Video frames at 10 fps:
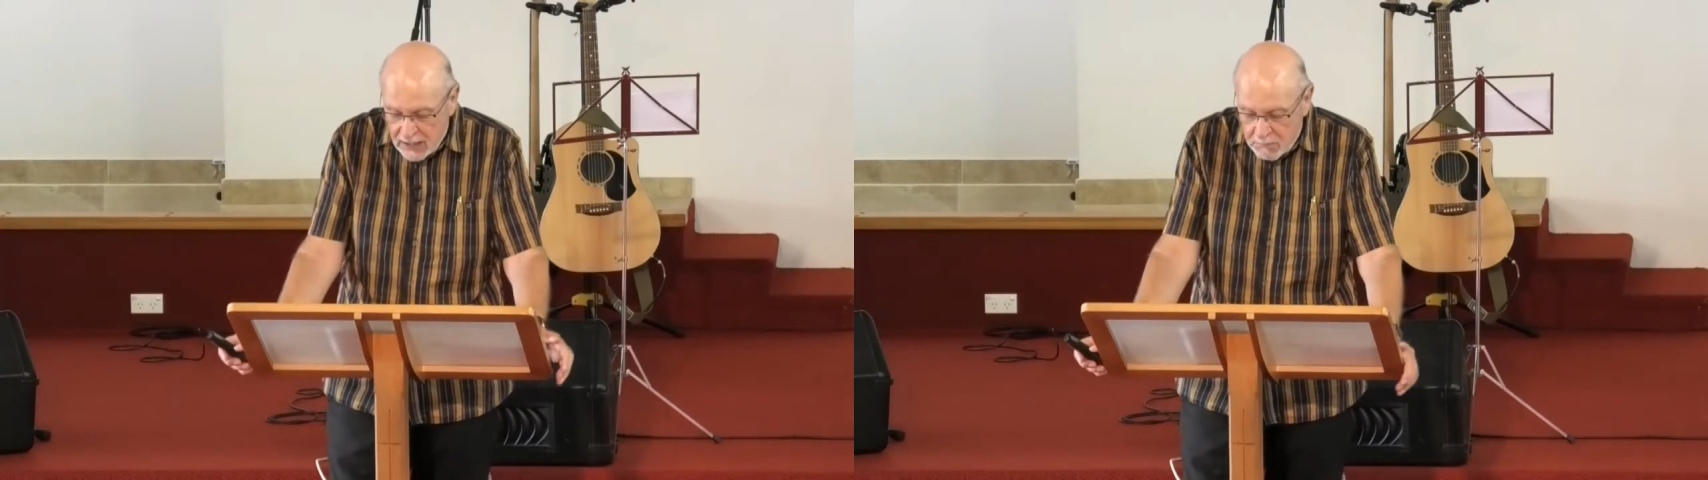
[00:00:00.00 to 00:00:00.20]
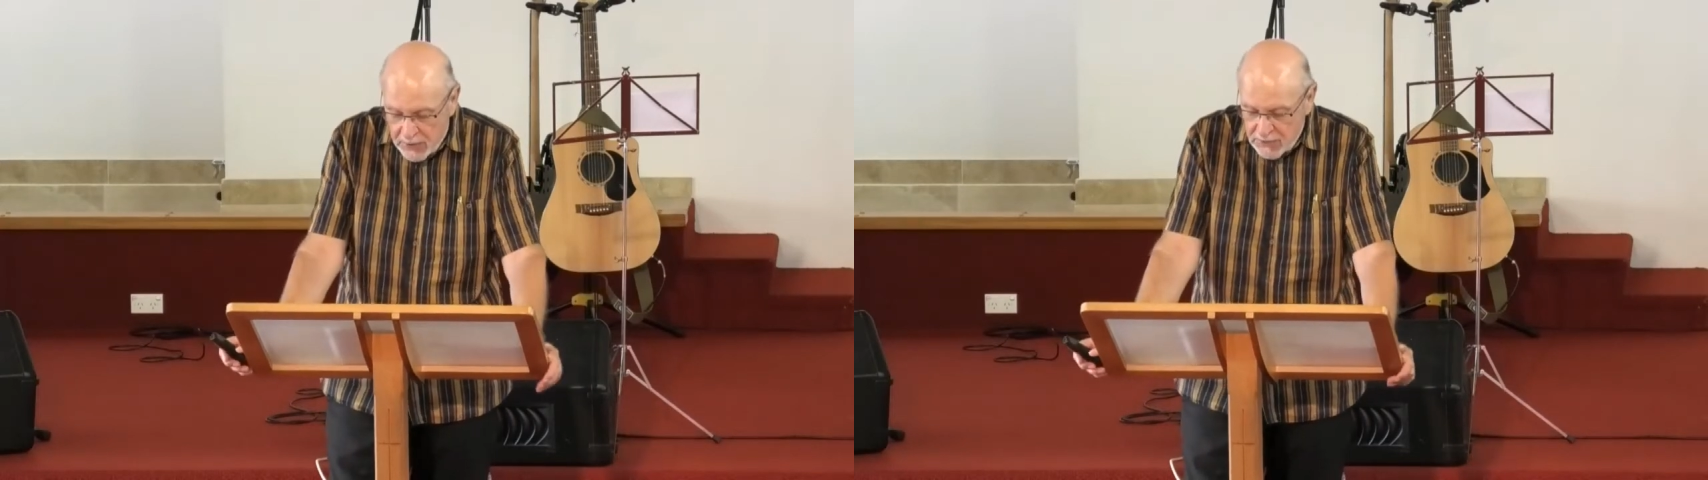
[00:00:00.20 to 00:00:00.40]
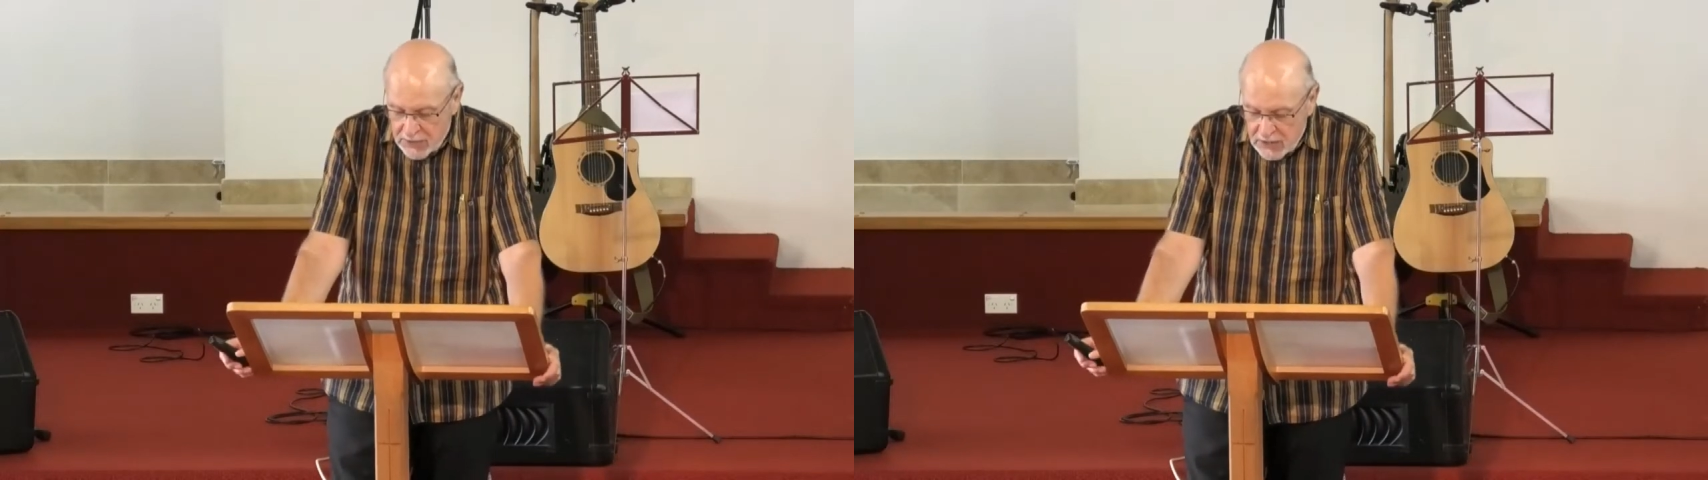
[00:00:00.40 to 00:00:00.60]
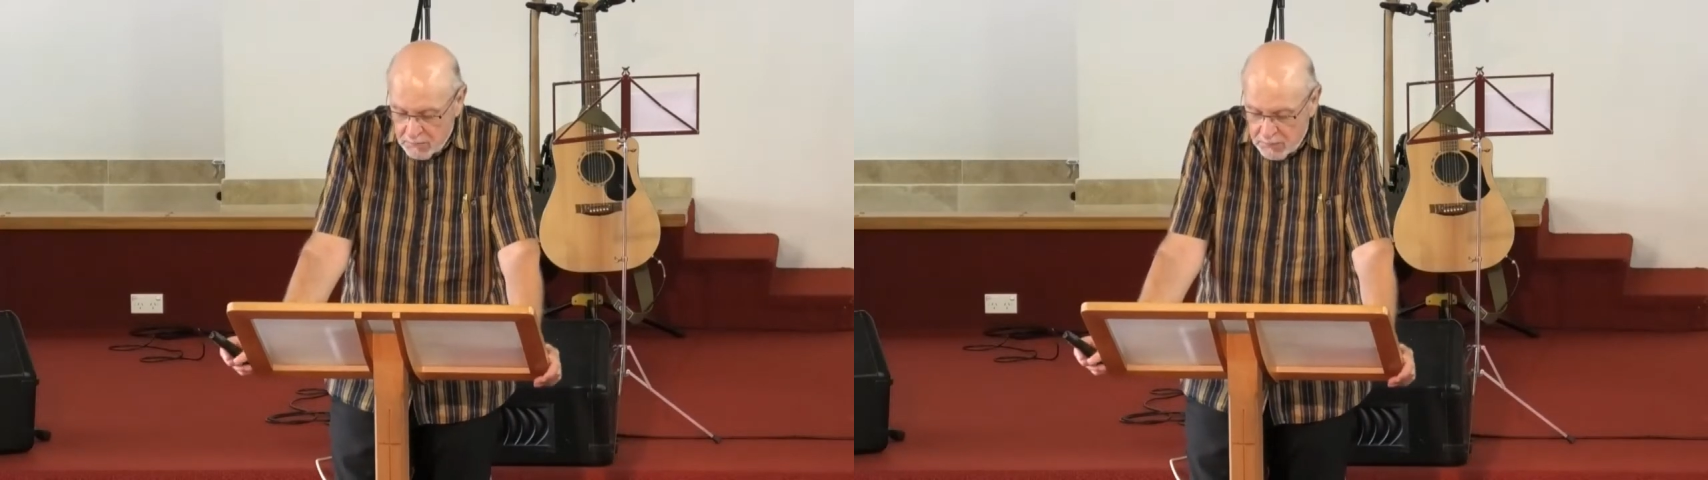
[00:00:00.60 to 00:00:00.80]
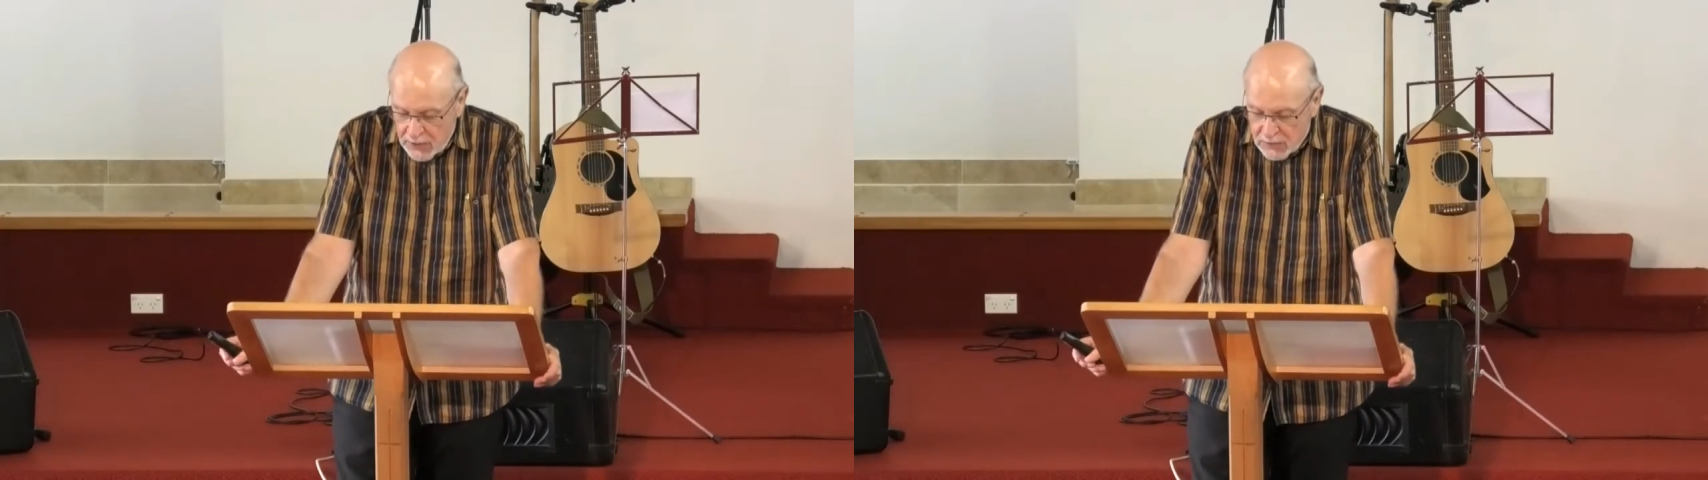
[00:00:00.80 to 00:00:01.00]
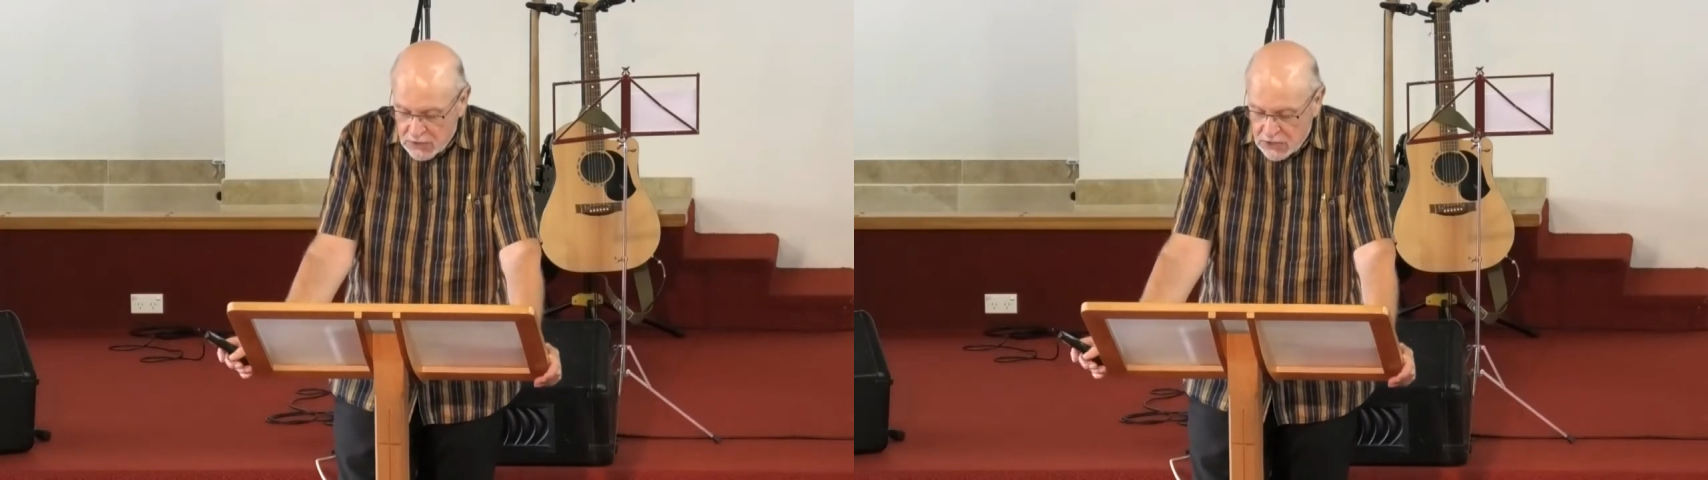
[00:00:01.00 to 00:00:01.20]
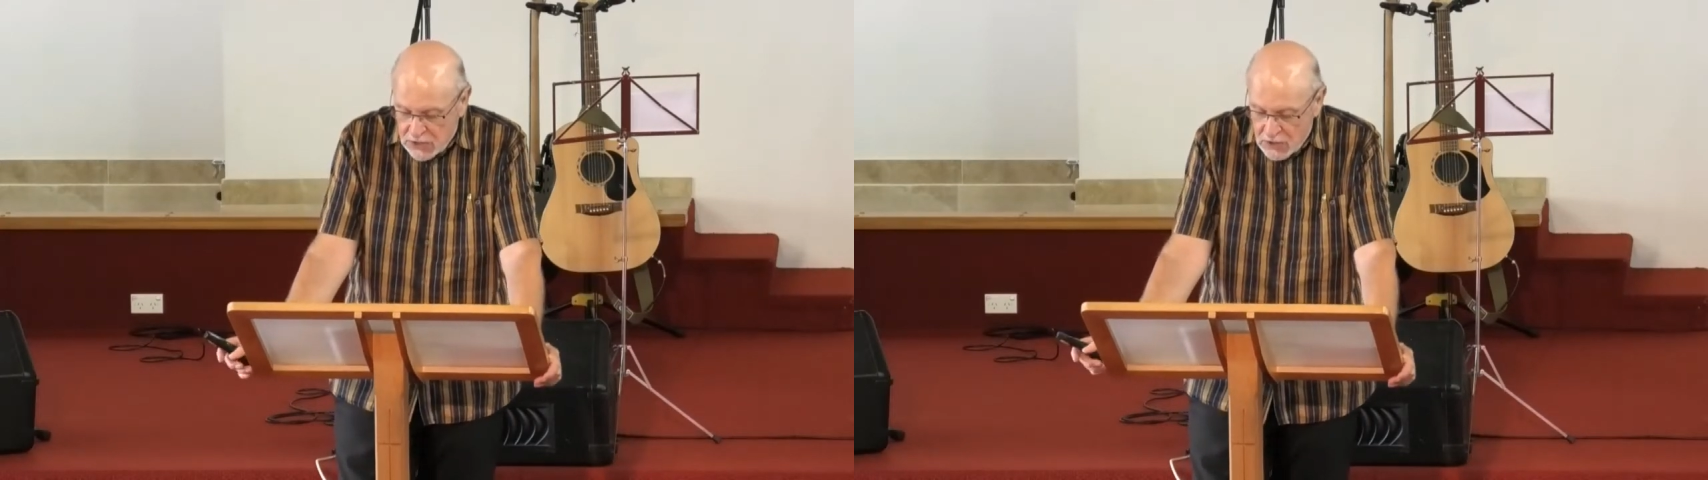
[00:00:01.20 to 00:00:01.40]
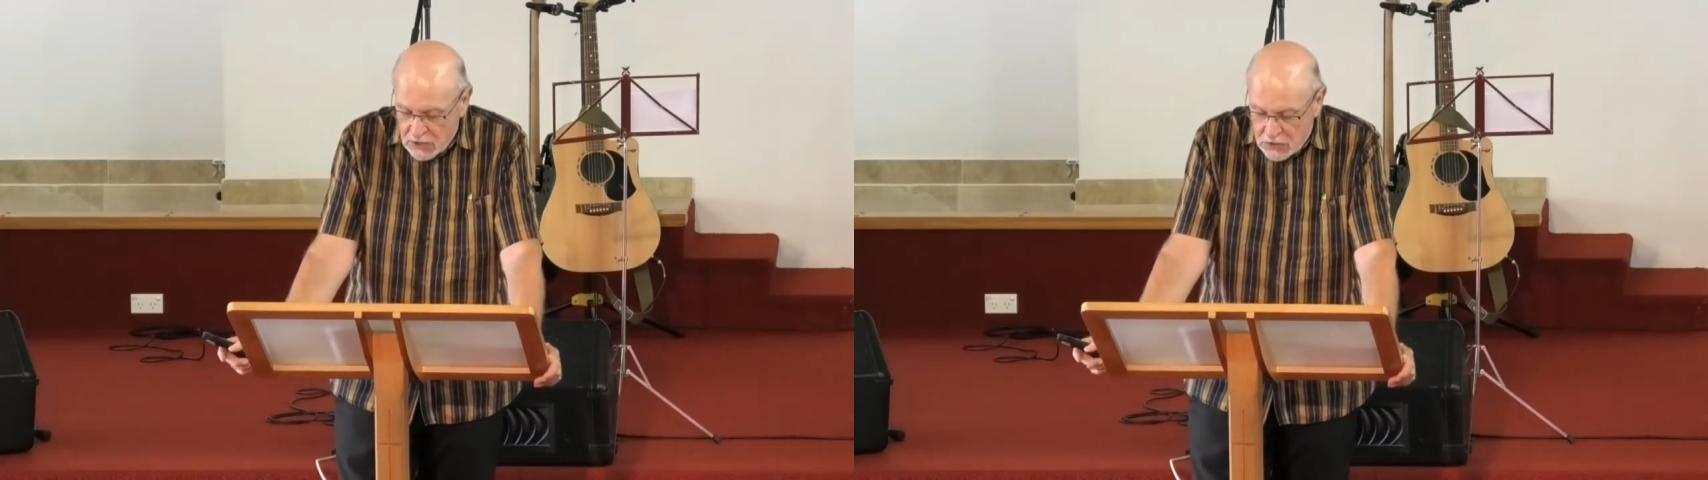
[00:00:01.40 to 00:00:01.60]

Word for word: bury the bones in the